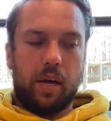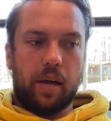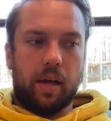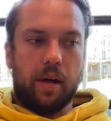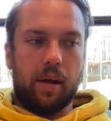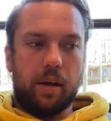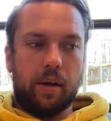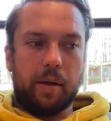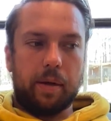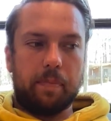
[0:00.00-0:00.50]

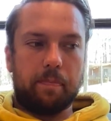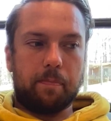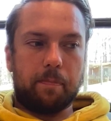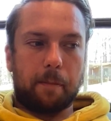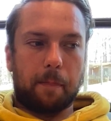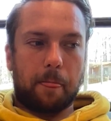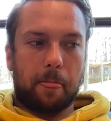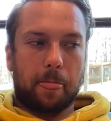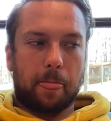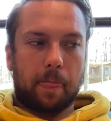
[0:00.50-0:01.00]
Um,
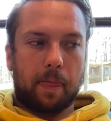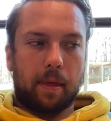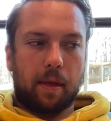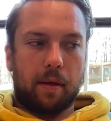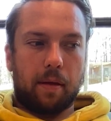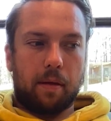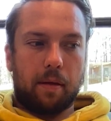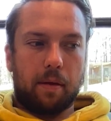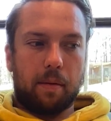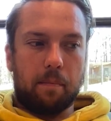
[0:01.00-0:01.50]

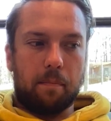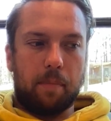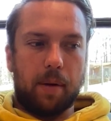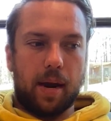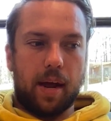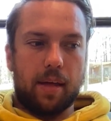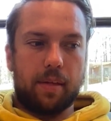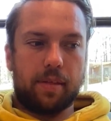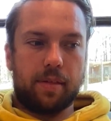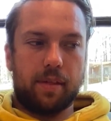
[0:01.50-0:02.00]
but
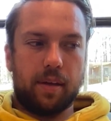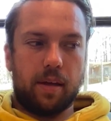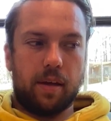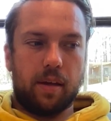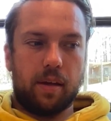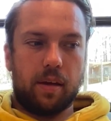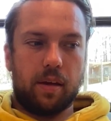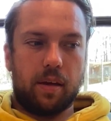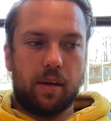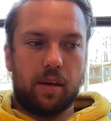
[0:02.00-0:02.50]
I
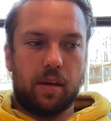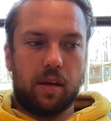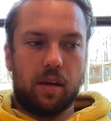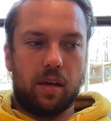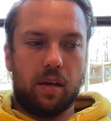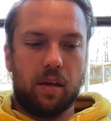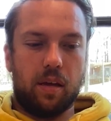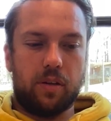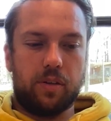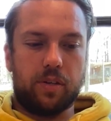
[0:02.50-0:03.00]
think
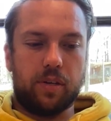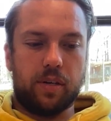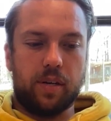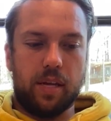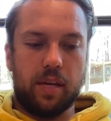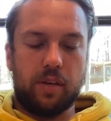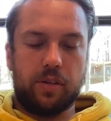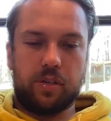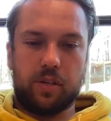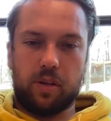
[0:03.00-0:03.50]
he's a
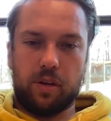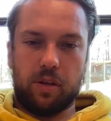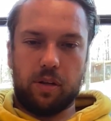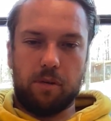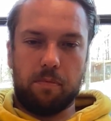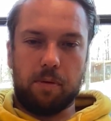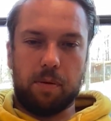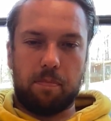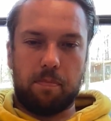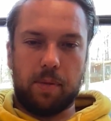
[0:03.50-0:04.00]
decent
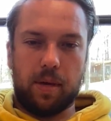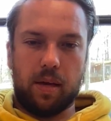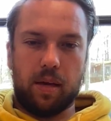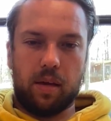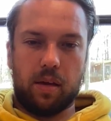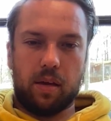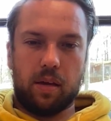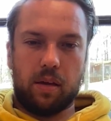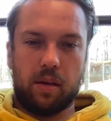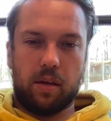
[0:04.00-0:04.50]
human
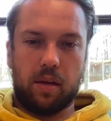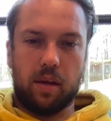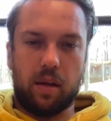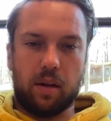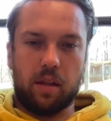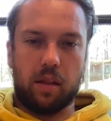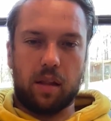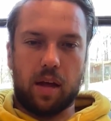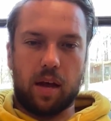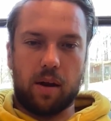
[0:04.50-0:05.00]
being in
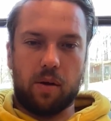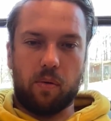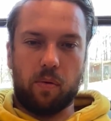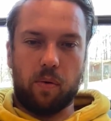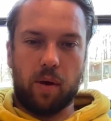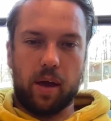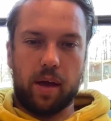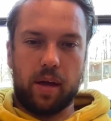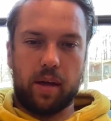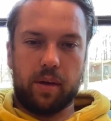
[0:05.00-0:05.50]
a lot of
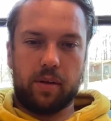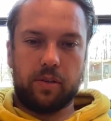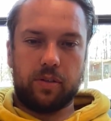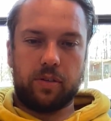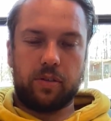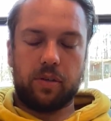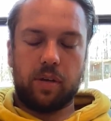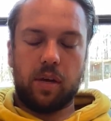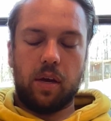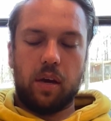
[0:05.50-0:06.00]

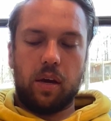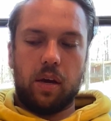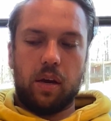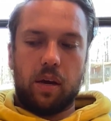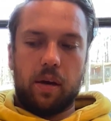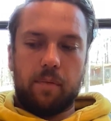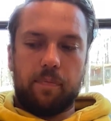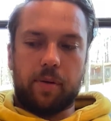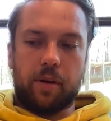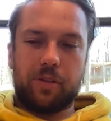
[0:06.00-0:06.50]
ways.
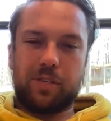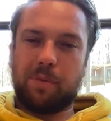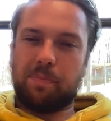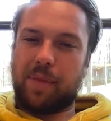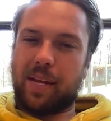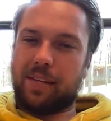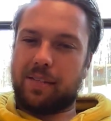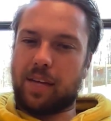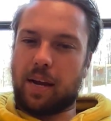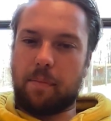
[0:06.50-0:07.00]
There's some
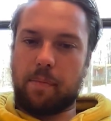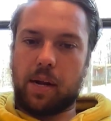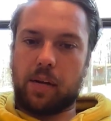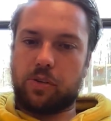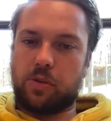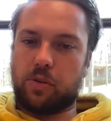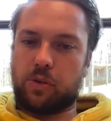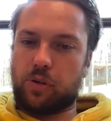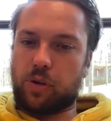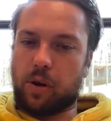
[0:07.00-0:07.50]
things that I'm
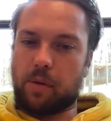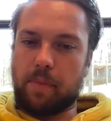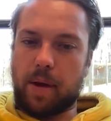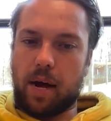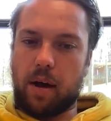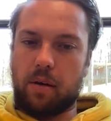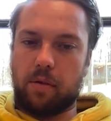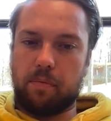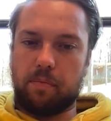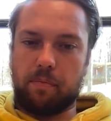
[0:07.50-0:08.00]
not so sure
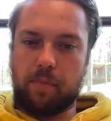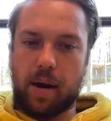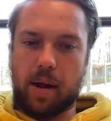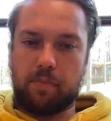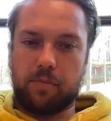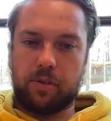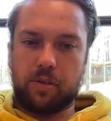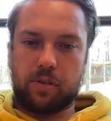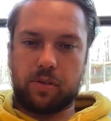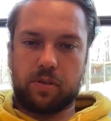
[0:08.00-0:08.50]
about, but
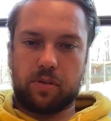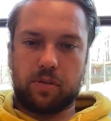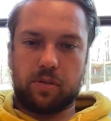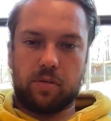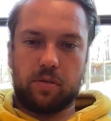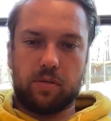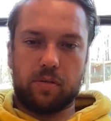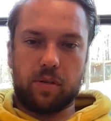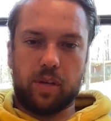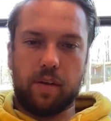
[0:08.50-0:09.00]
I'm just
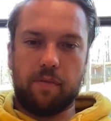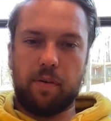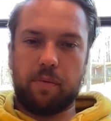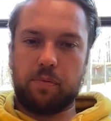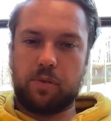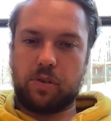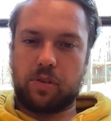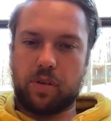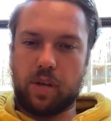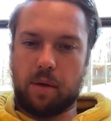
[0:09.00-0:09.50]
giving him
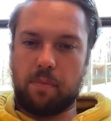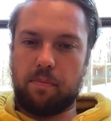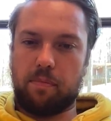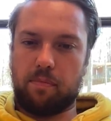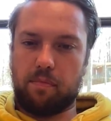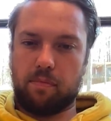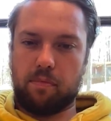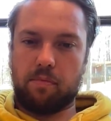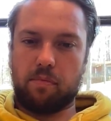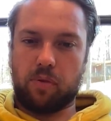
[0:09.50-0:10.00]

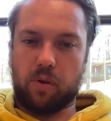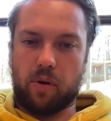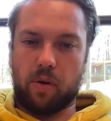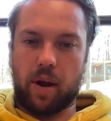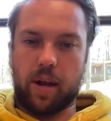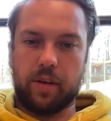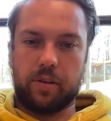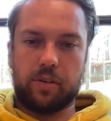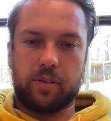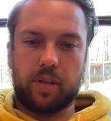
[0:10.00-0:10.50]
some
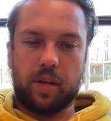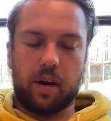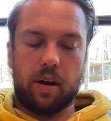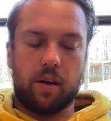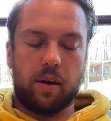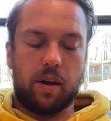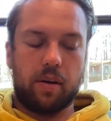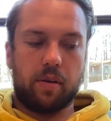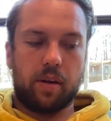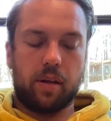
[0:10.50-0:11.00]
grace there,
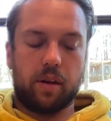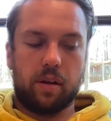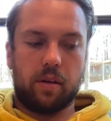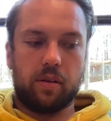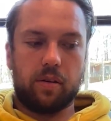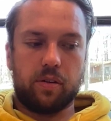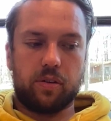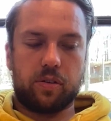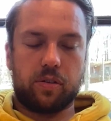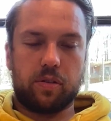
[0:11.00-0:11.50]
and I'll get
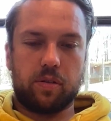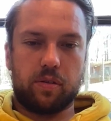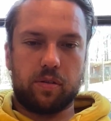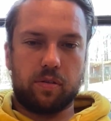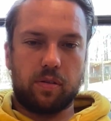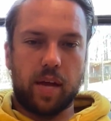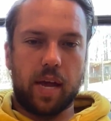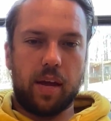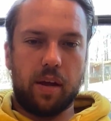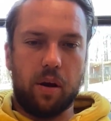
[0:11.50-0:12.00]
it. Just
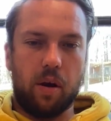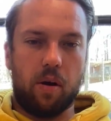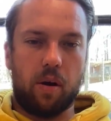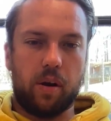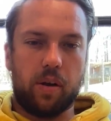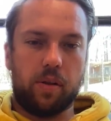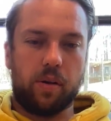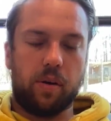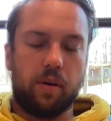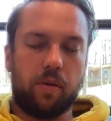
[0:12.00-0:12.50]
hang
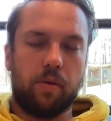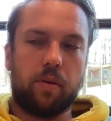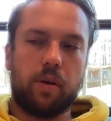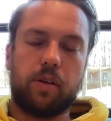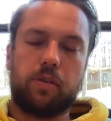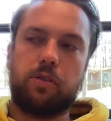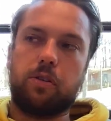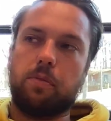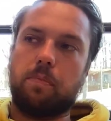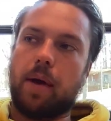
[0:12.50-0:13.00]
on, you know, don't
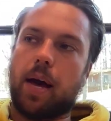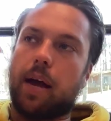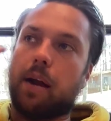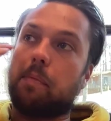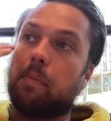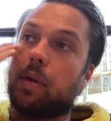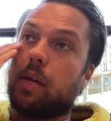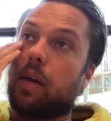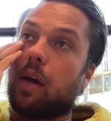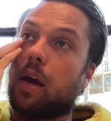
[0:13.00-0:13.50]
get too mad
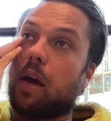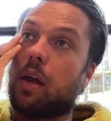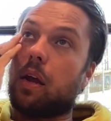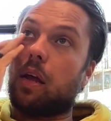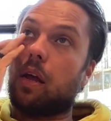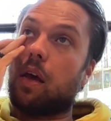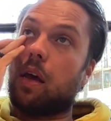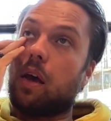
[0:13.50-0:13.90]
at me yet.